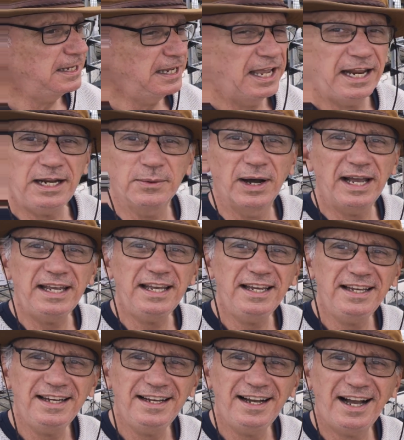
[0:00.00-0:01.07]
Anyway,
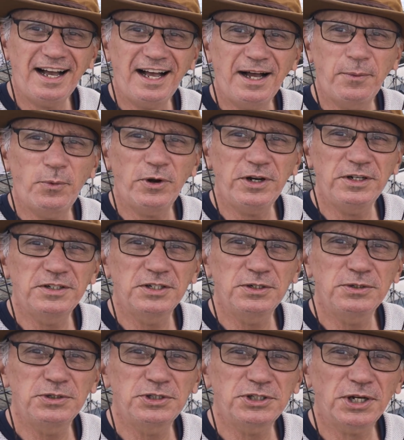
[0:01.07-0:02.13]
I wanted
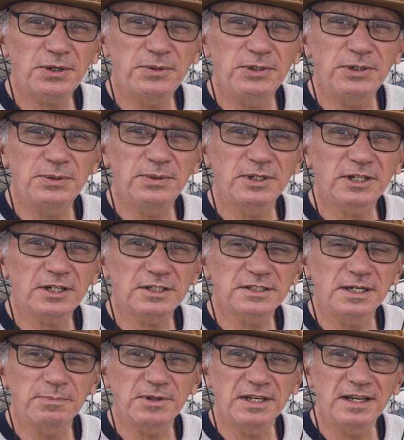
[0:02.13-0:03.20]
to show you a little
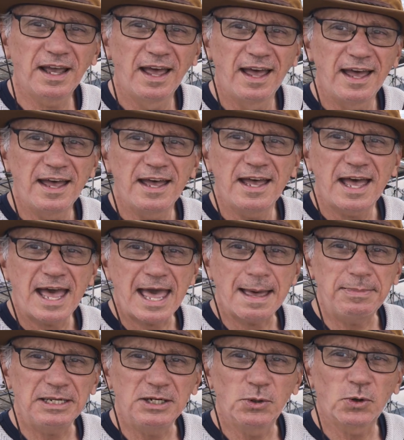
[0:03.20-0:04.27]
something
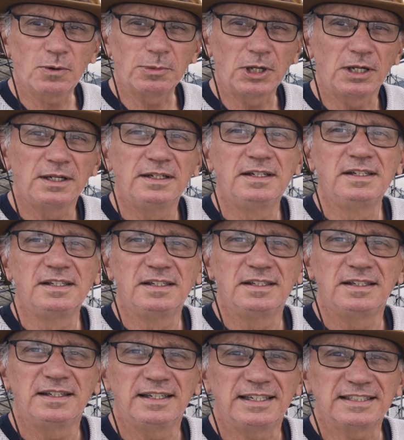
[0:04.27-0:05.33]
abnormal.
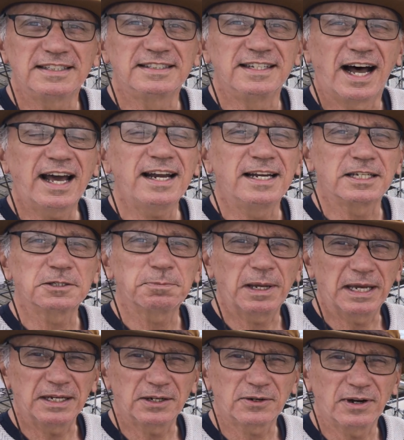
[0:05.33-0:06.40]
This is not an
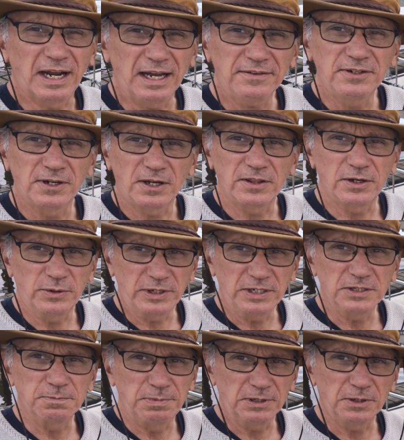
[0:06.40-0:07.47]
Expandacraft, although it
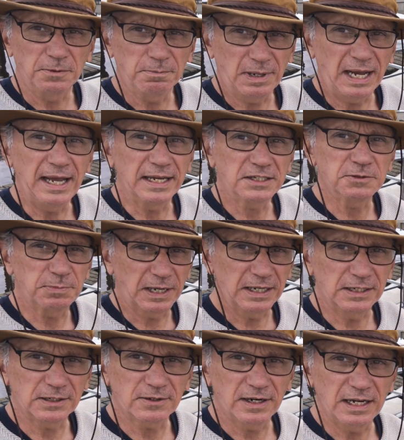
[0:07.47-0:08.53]
is built by
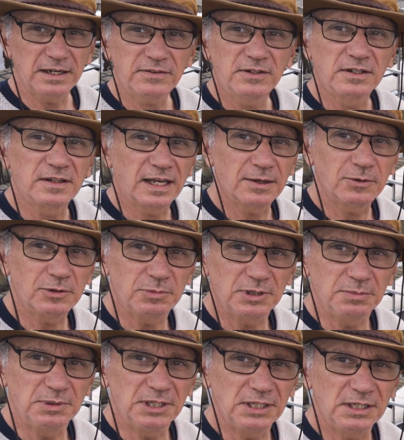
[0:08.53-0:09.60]
Expandacraft. That would
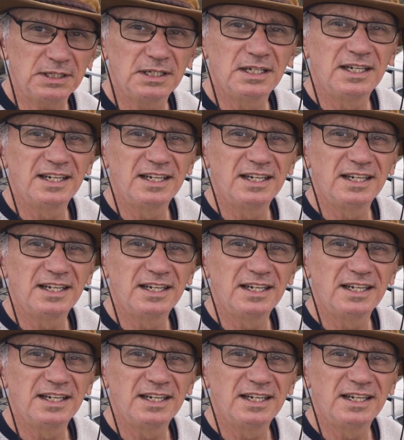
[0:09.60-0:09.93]
be me.